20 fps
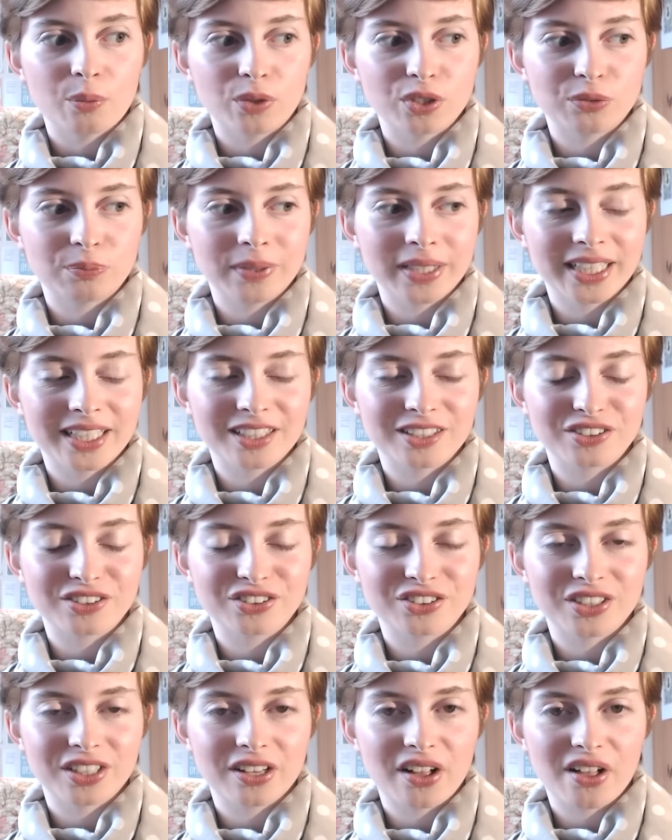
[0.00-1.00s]
was
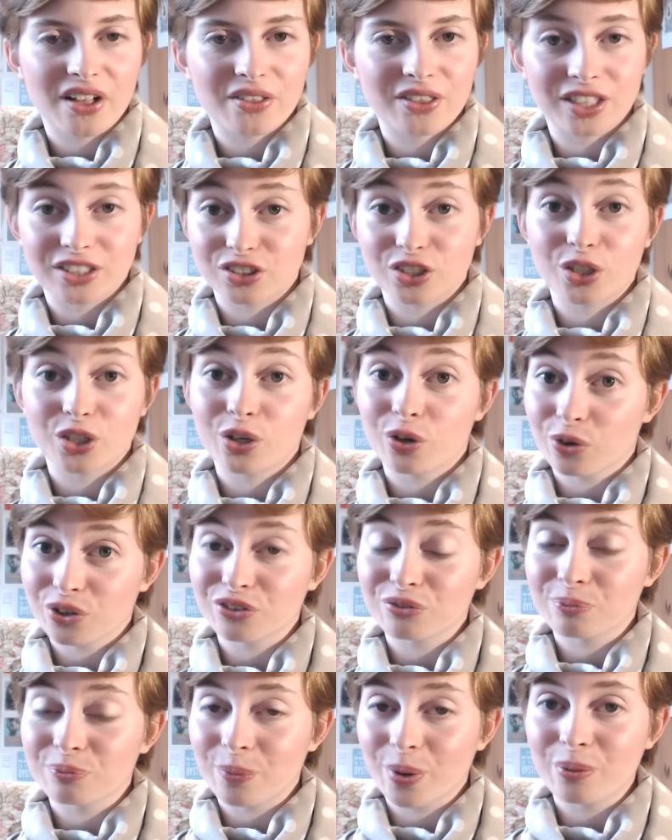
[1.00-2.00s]
because there's a lot
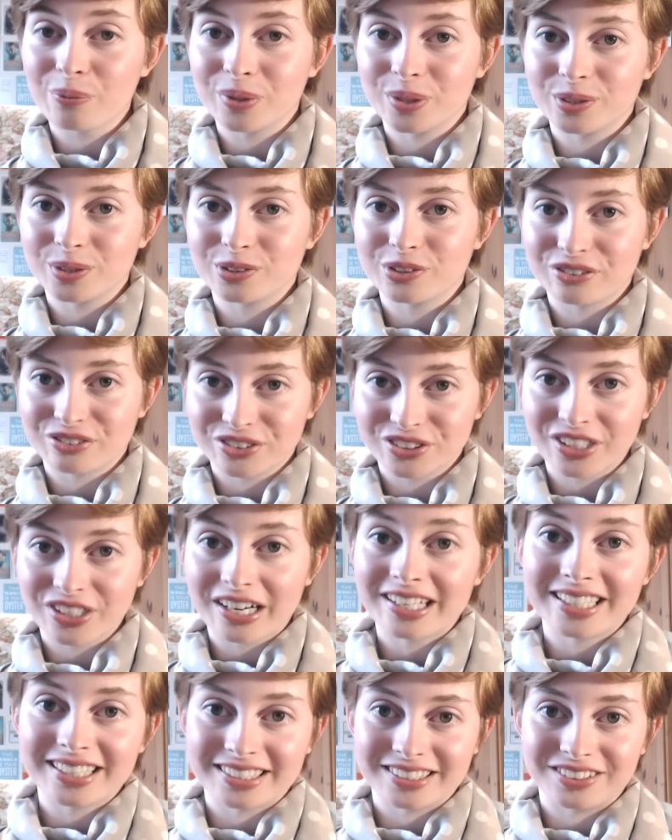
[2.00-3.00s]
of moments of
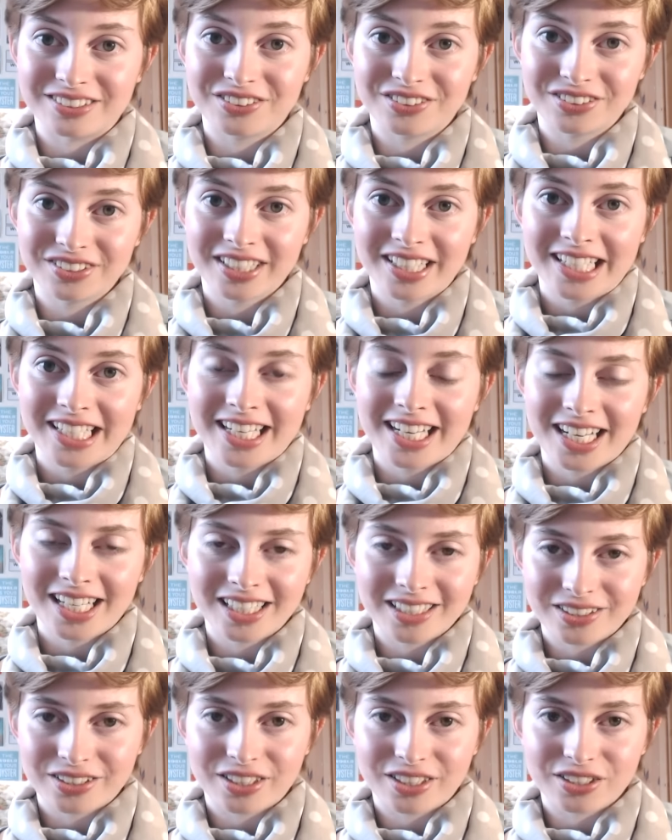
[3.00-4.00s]
silence
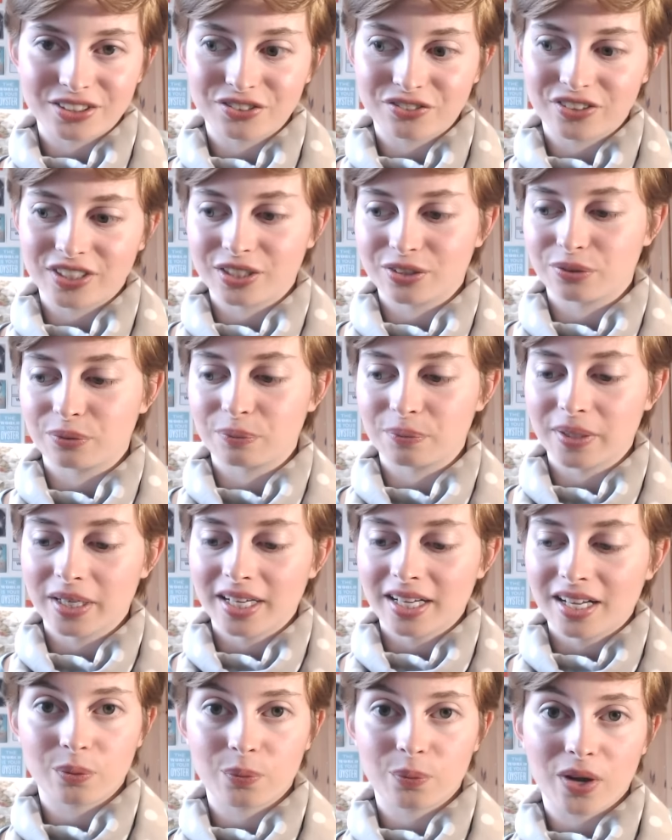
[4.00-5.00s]
in this film
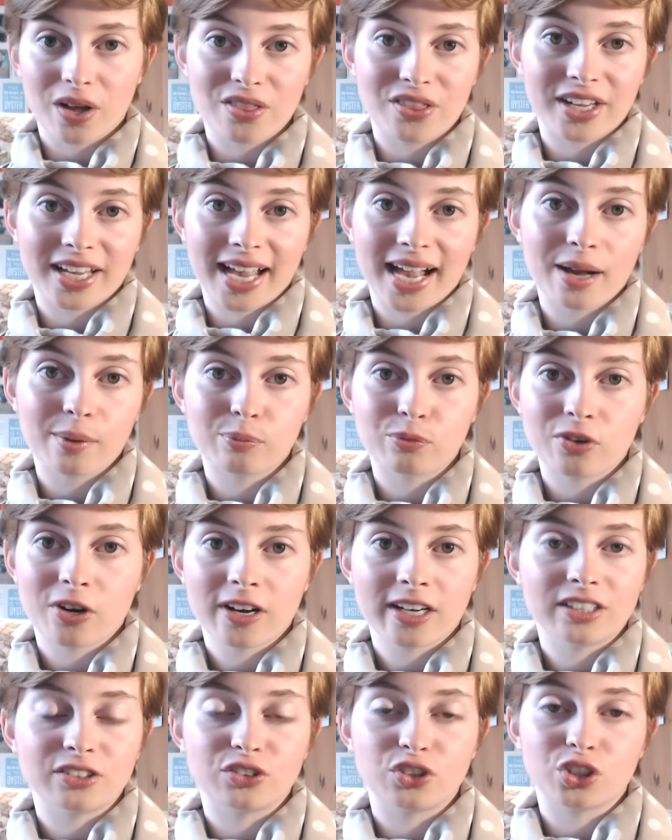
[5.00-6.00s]
where the
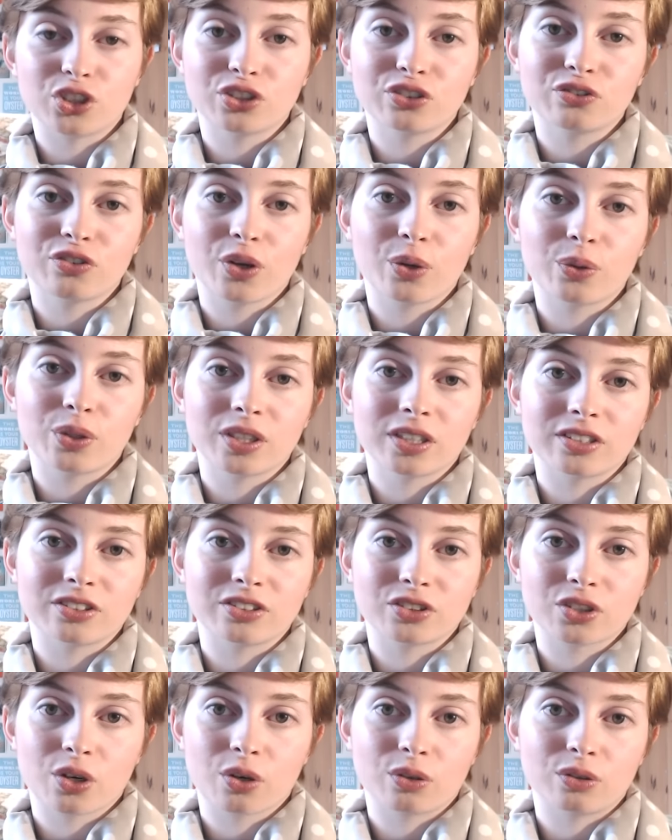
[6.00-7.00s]
camera is just
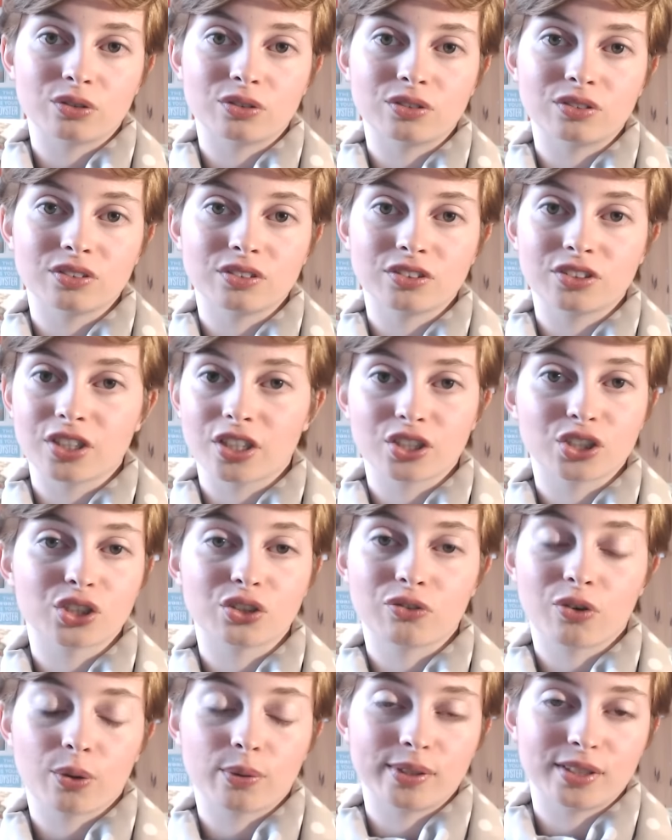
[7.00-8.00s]
focused on
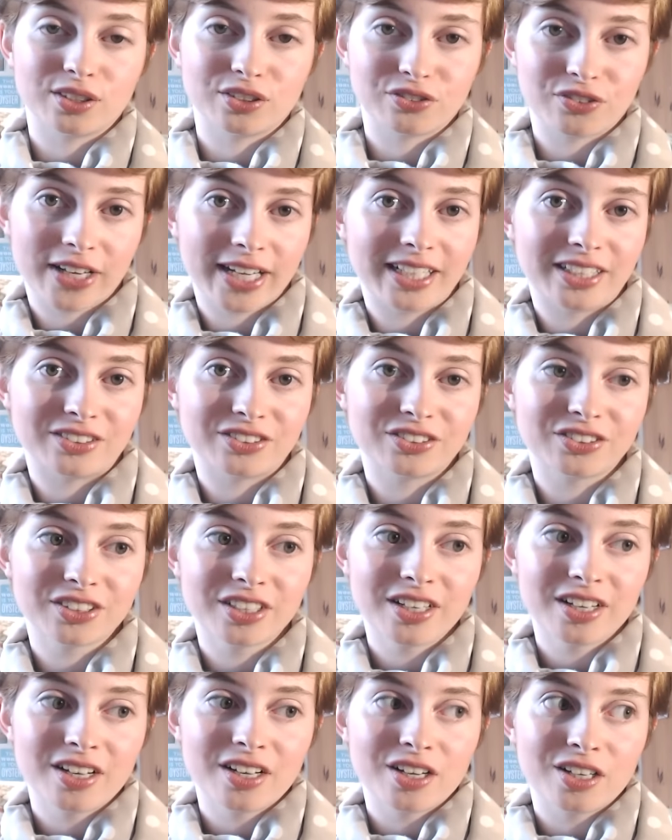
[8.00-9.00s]
Saoirse Ronan's face,
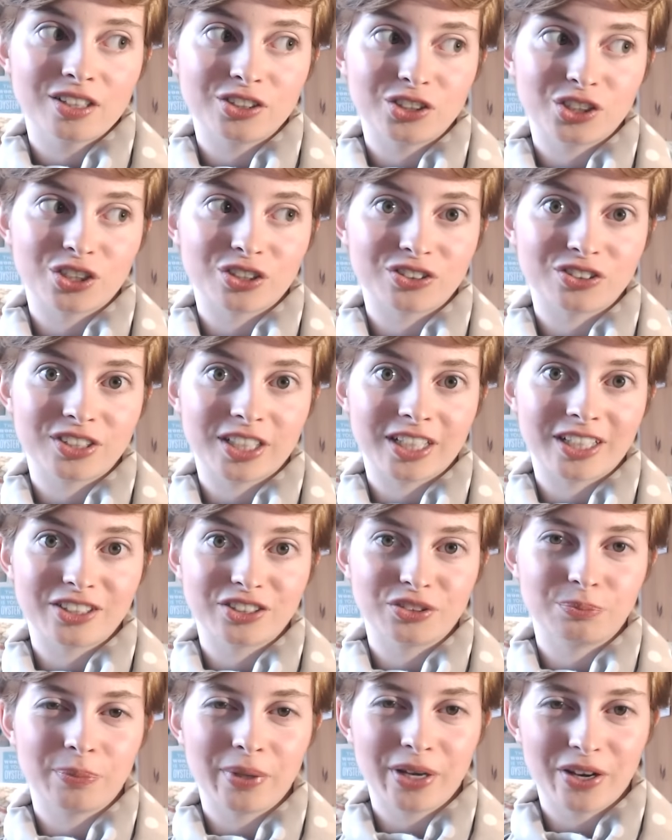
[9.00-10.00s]
just
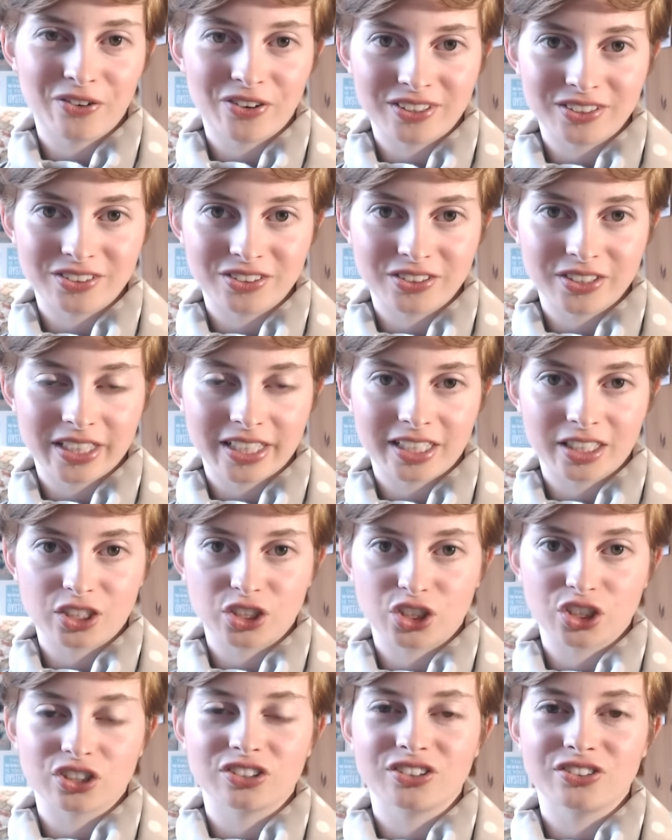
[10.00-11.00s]
experiencing
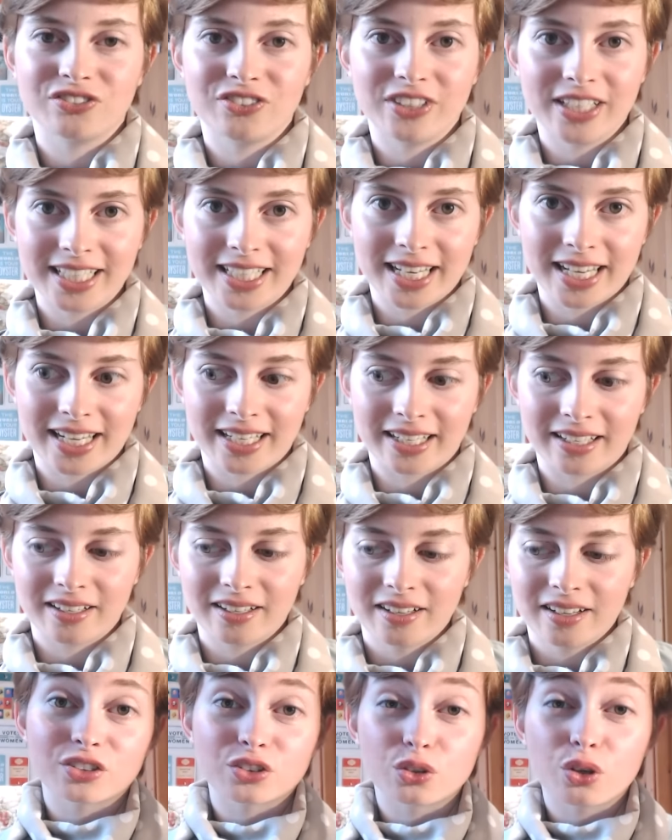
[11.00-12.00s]
and just feeling.
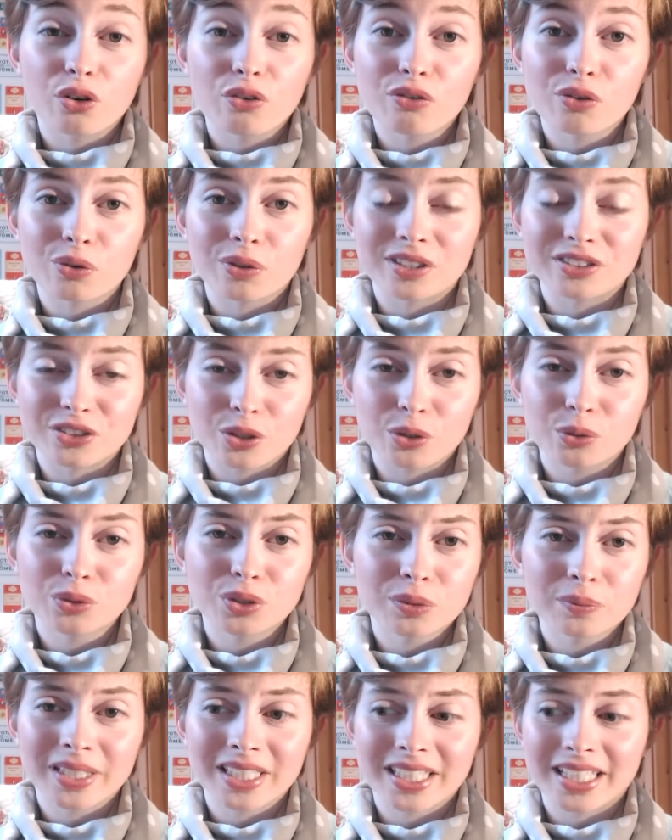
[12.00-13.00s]
This novel is
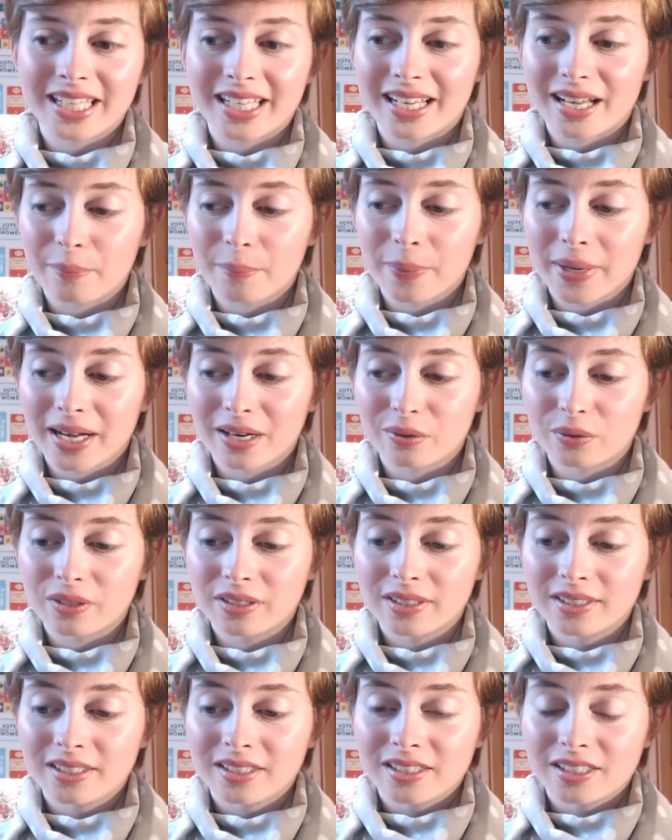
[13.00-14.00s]
ultimately
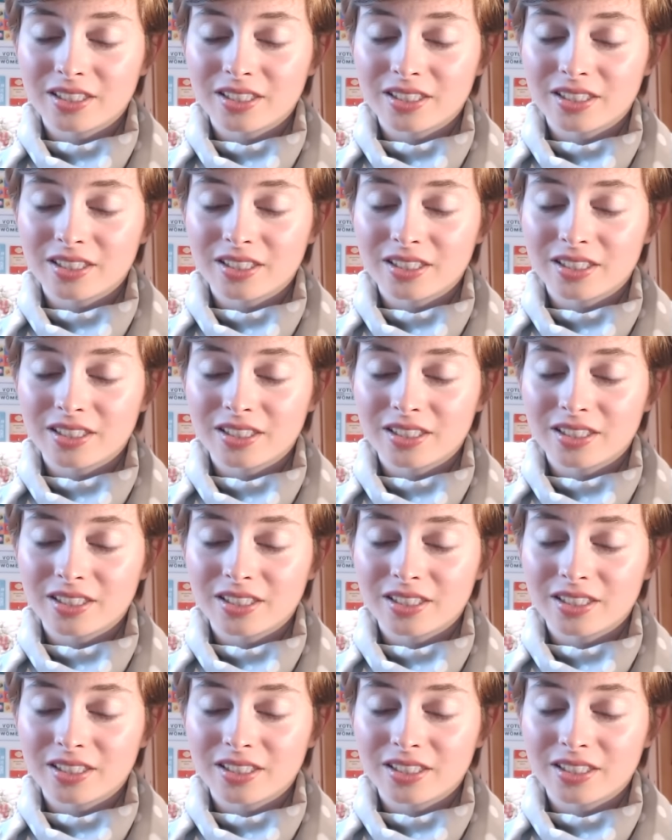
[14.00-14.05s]
about